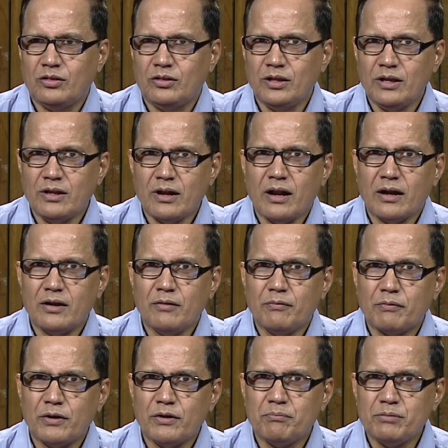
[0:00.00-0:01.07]
There are
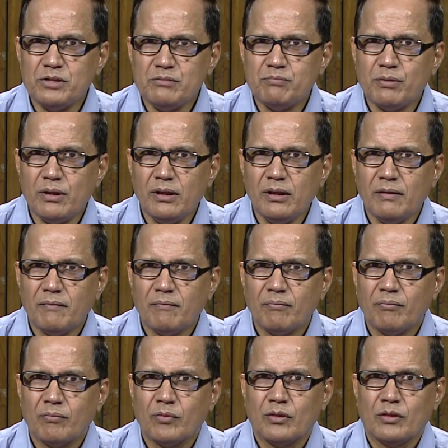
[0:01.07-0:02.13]
different people,
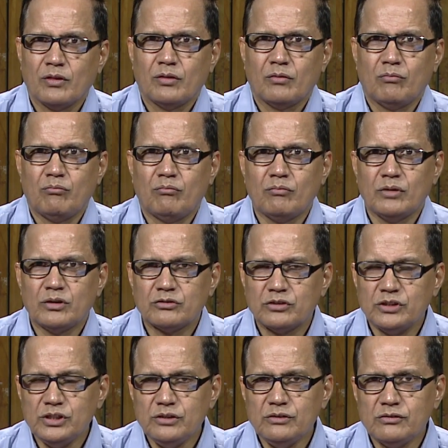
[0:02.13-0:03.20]

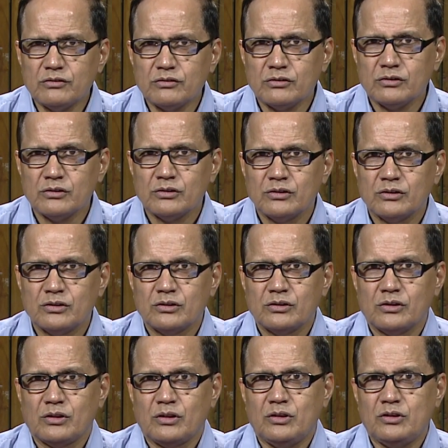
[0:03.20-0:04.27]
machines,
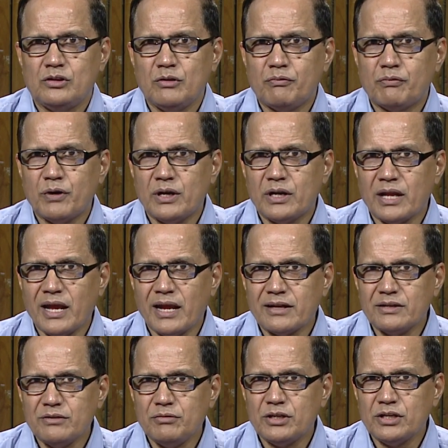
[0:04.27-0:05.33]
different
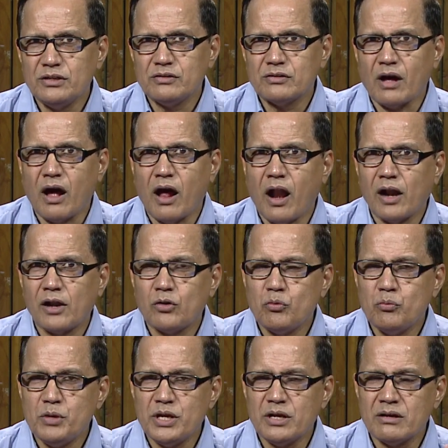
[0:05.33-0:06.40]
activities are
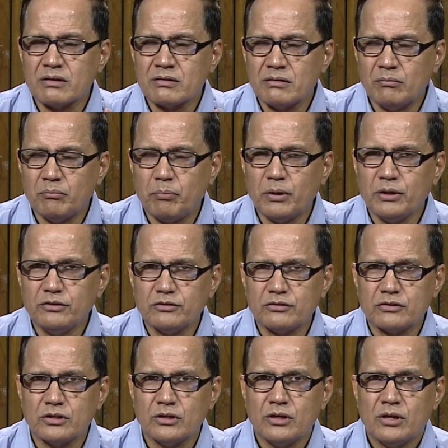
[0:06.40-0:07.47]
to be
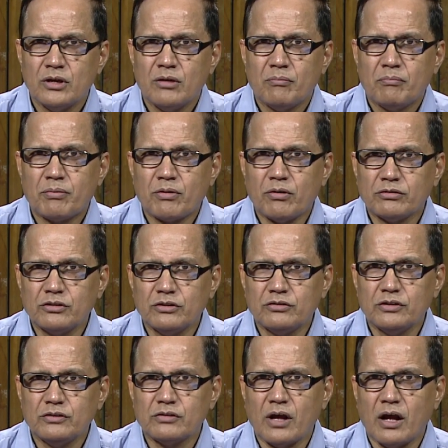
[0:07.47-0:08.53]
accomplished,
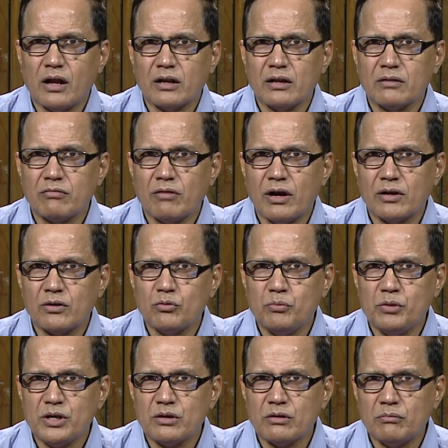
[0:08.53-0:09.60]
processes are required to
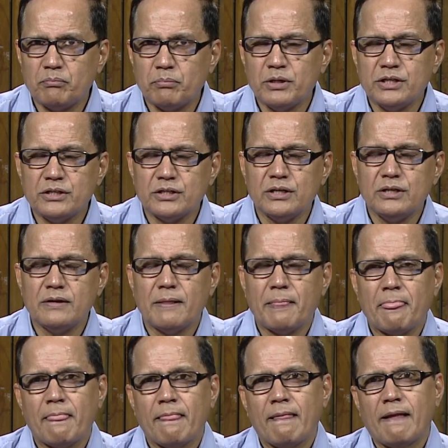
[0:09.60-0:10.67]
be completed,
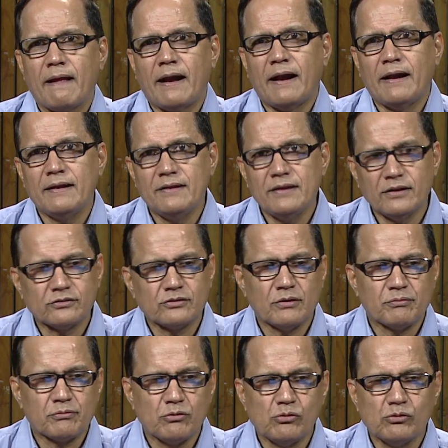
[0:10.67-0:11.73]
and yes,
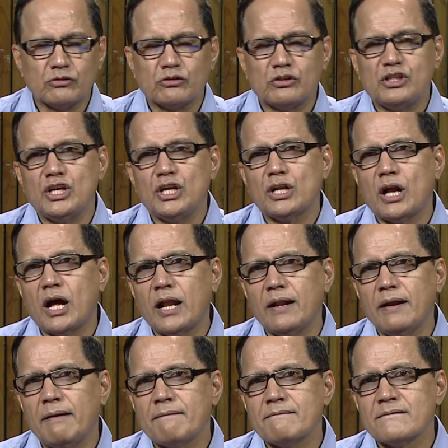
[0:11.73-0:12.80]
of course, there are